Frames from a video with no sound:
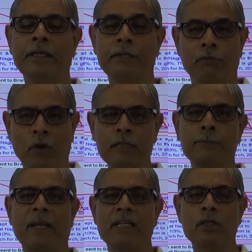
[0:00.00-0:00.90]
invoice
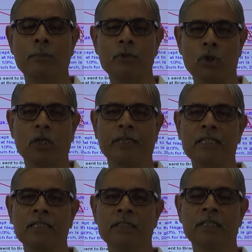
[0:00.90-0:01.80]
price of
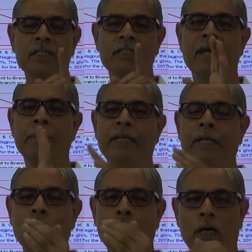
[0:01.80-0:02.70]
shortage is
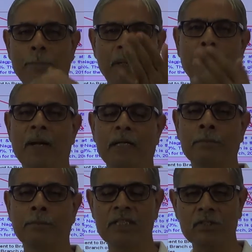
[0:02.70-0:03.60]
debited to upper
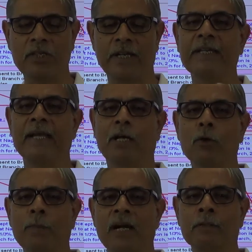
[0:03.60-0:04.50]
part means trading
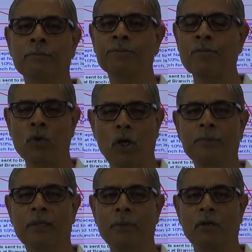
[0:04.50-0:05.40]
account part of
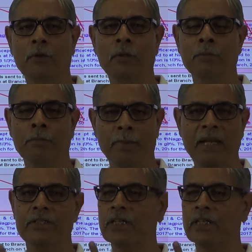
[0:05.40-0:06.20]
the branch